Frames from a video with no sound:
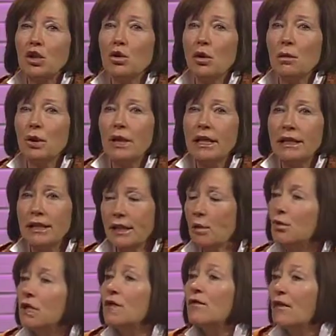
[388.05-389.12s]
to a place that
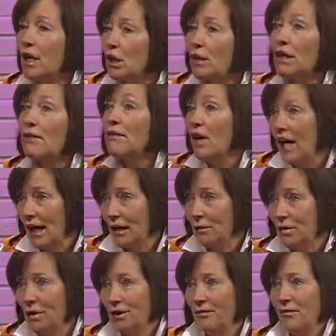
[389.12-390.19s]
was very
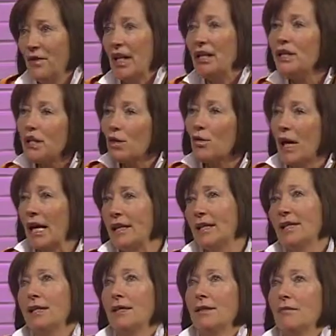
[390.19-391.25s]
viable. And so
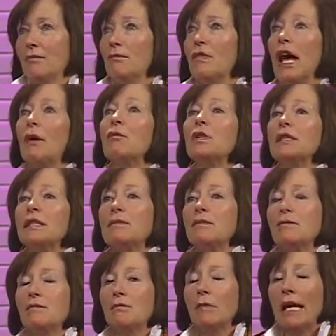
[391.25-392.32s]
that's, that was
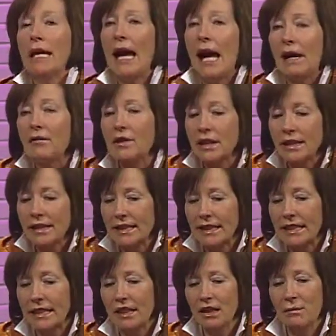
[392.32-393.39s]
my
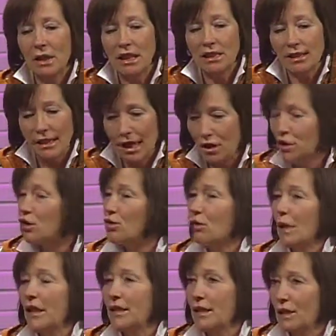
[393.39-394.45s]
advocacy and my desire to
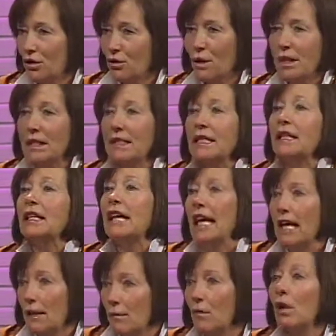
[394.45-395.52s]
run as a trustee
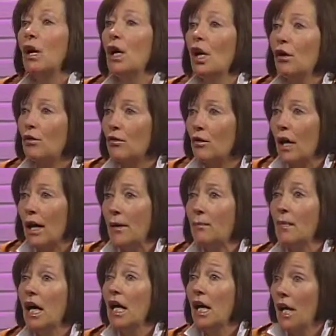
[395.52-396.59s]
came
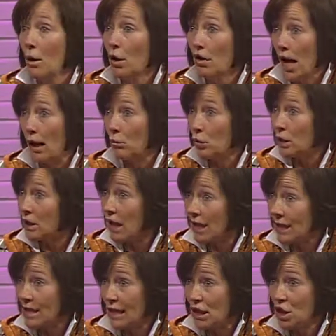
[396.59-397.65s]
from that
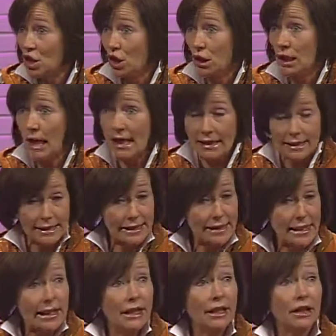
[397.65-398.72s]
realization and
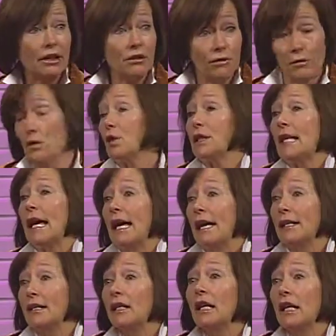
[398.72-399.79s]
seeing it
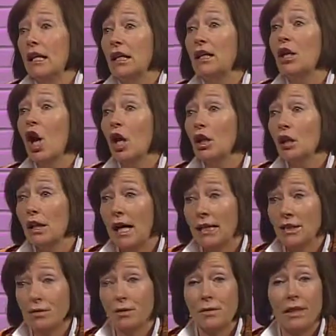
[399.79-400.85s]
firsthand in our
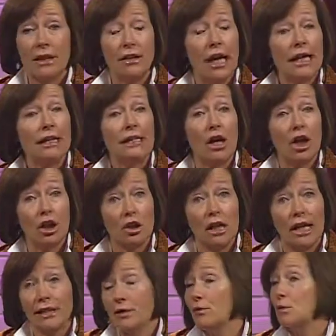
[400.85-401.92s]
classrooms. And that's our
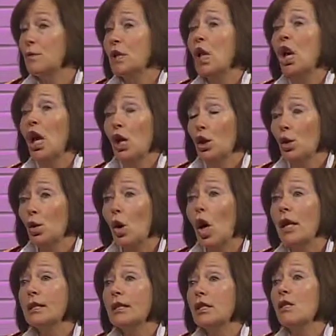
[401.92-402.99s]
classrooms
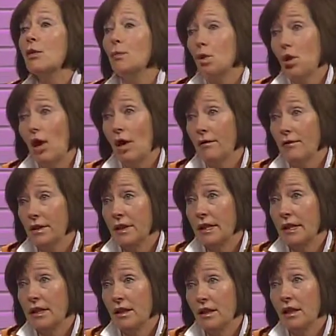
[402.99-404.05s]
across the
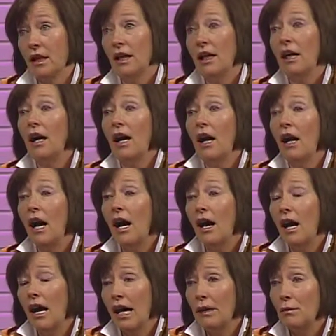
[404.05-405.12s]
province.
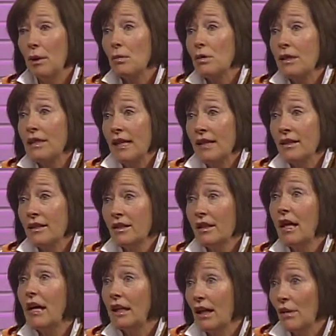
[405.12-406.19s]
I represent
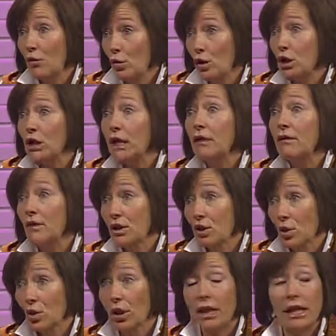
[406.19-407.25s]
and have worked in
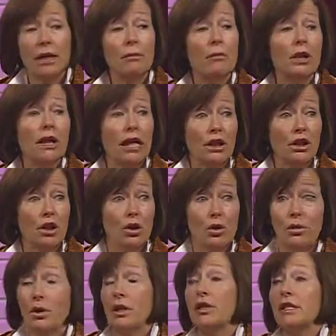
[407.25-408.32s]
Victoria, but I know
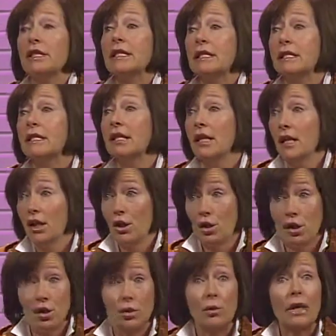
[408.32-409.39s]
that this is
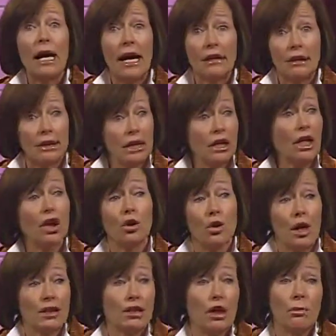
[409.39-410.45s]
the reality
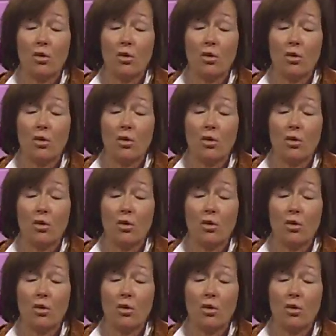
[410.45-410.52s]
across our